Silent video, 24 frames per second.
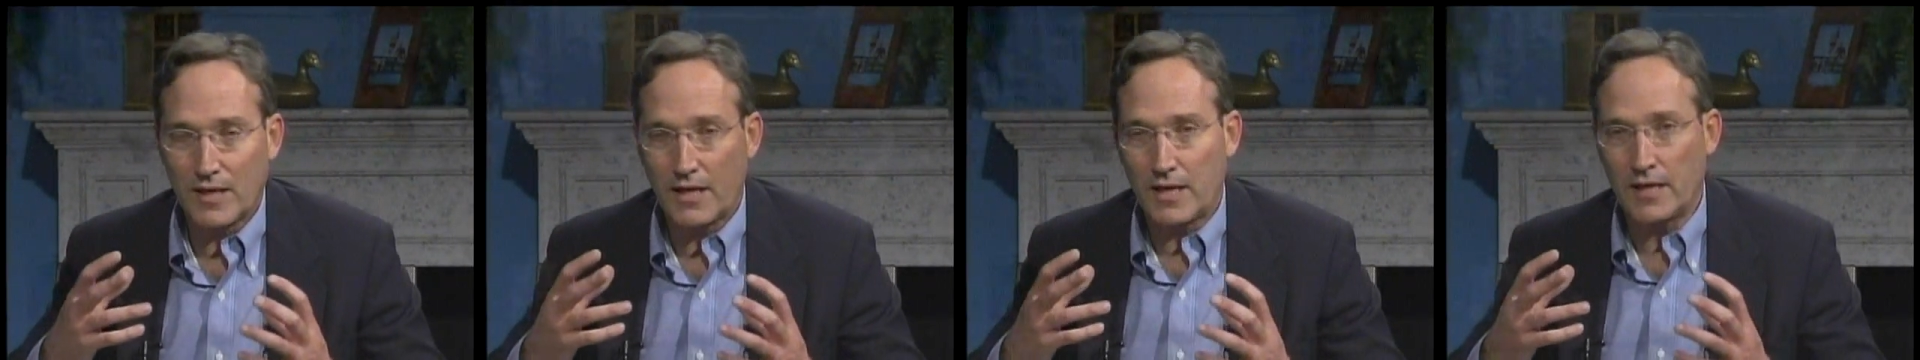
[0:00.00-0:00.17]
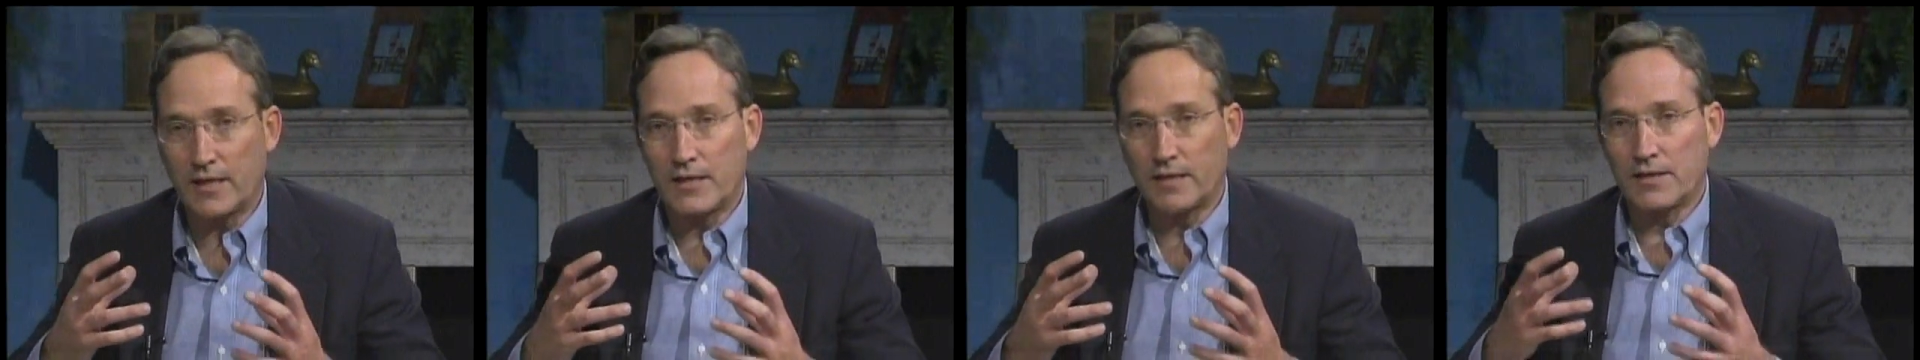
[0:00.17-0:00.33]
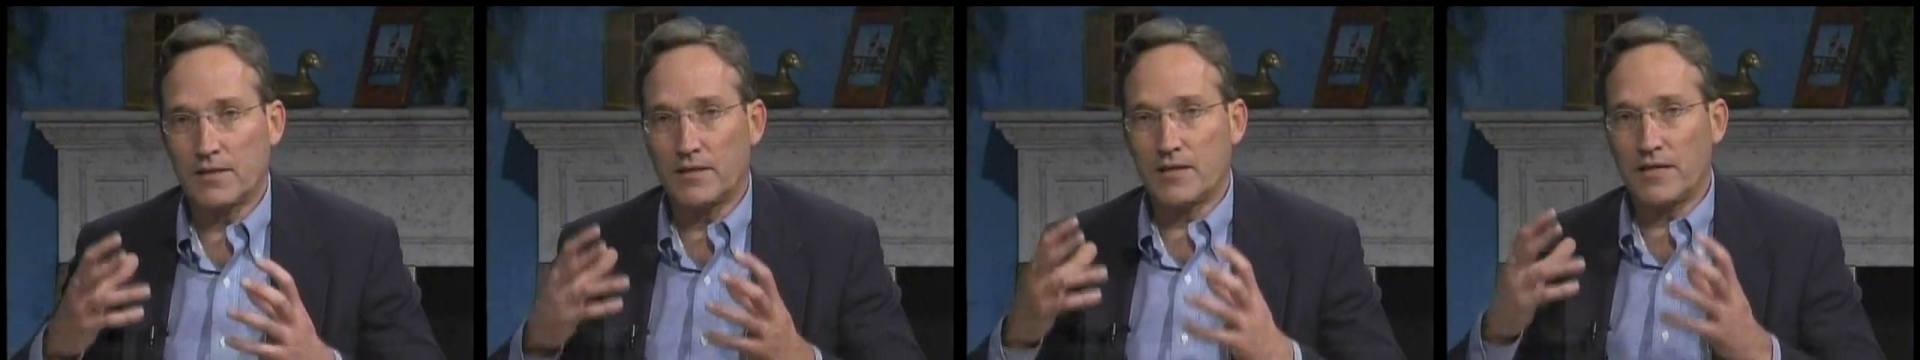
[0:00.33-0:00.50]

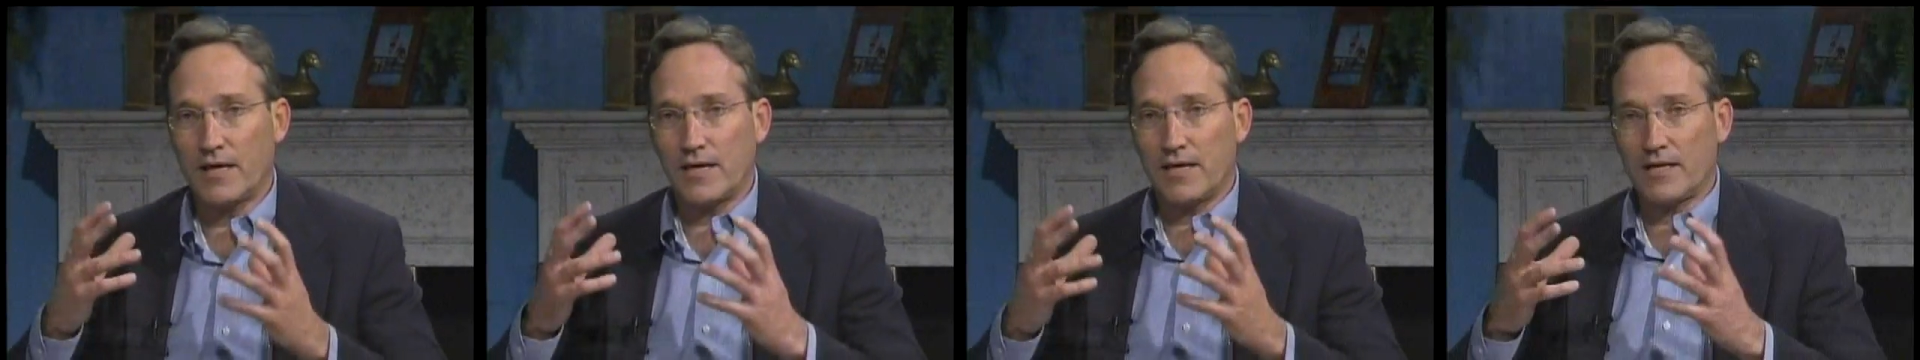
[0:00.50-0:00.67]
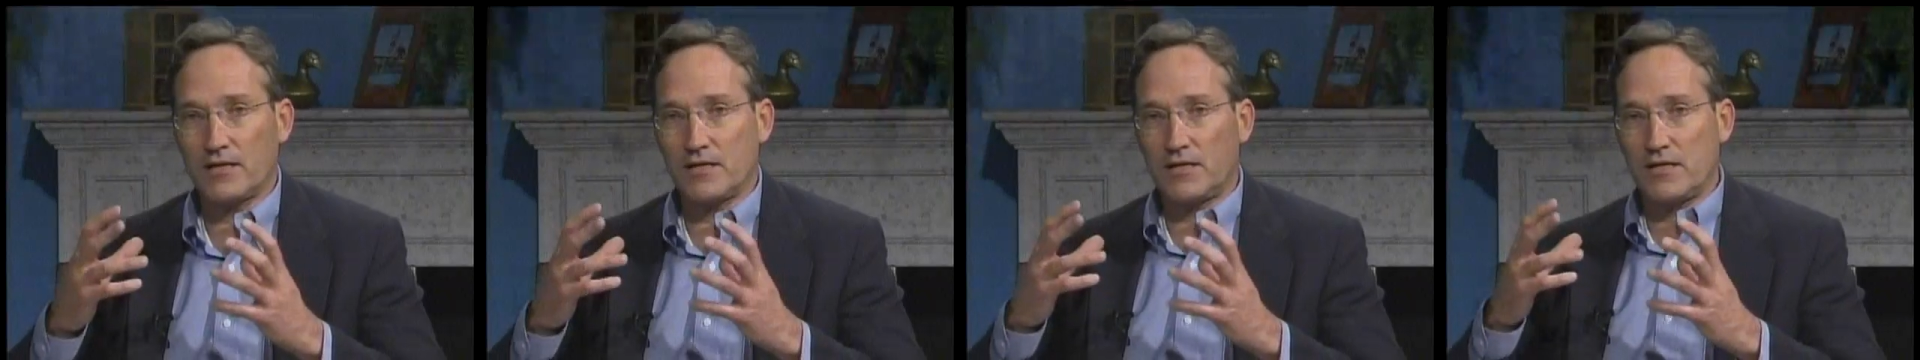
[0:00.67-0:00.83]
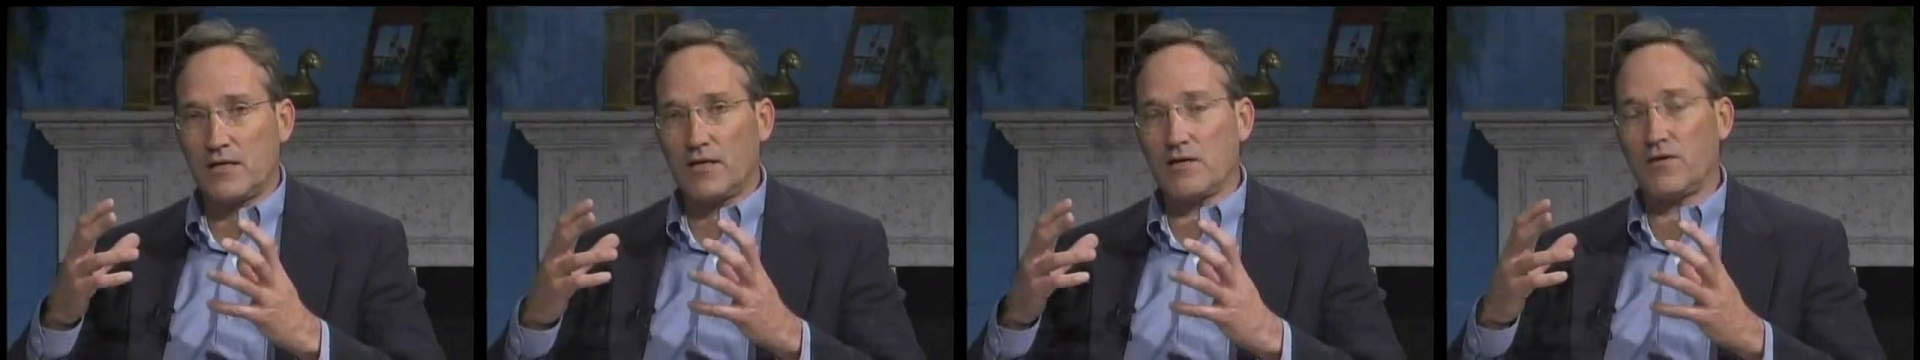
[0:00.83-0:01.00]
on the
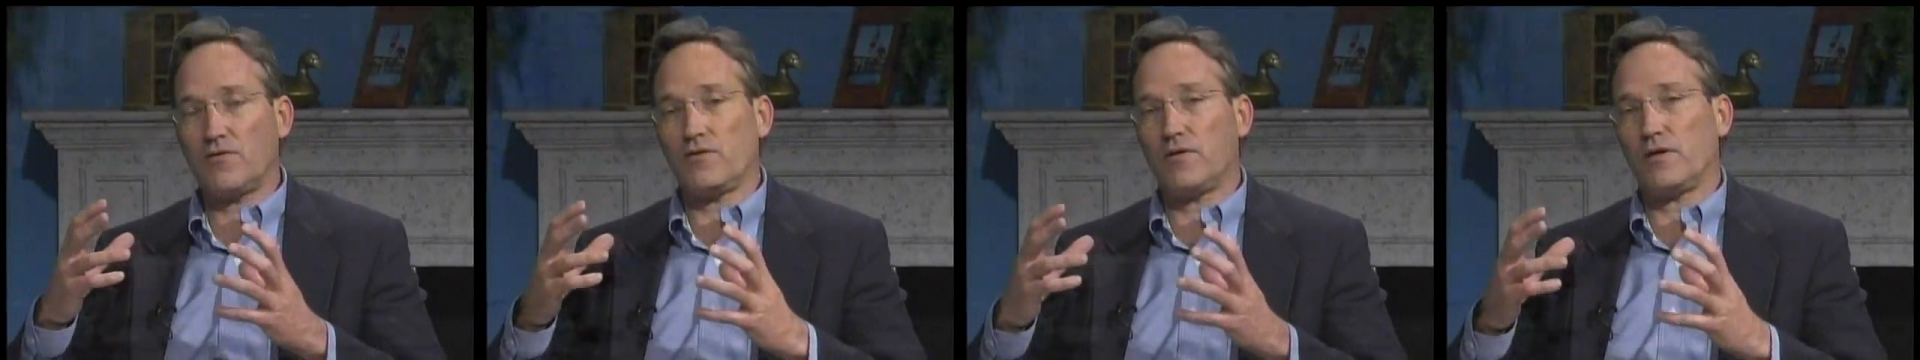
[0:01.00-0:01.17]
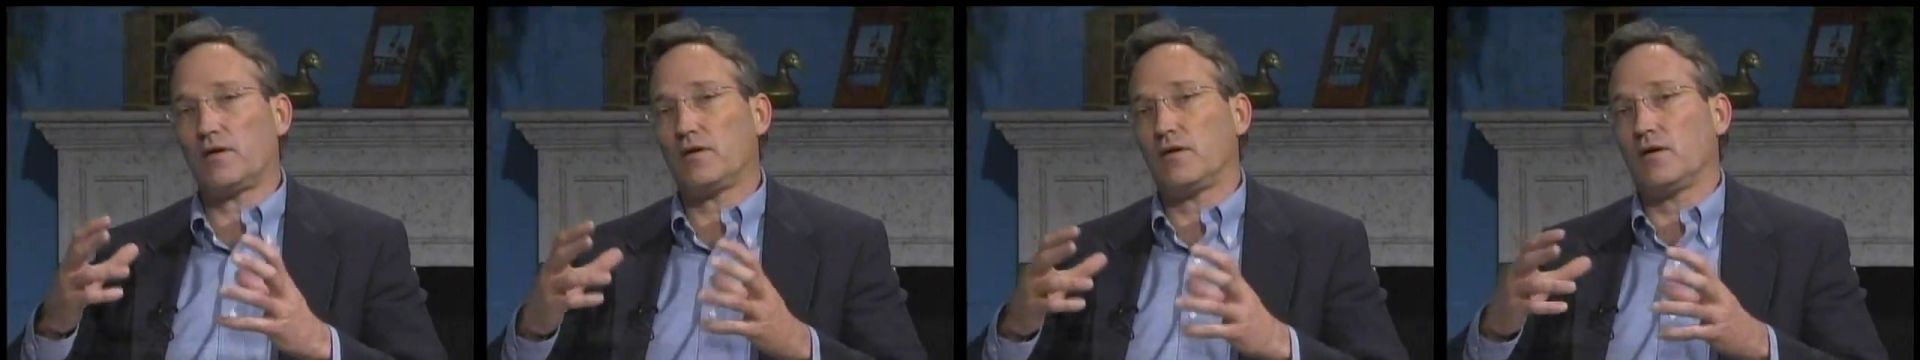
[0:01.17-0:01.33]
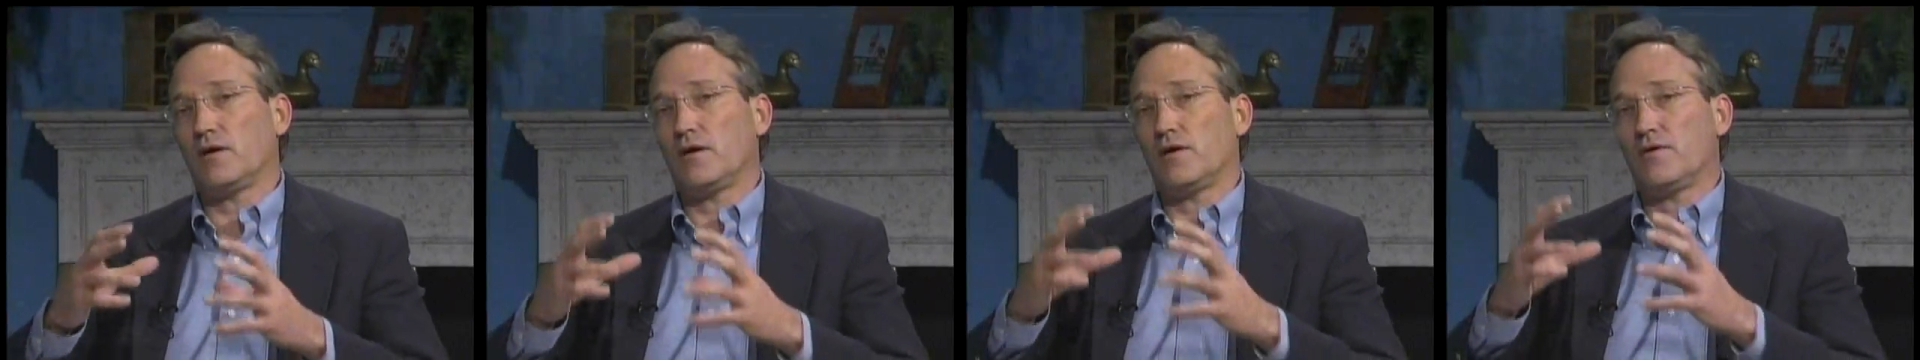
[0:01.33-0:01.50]
idea that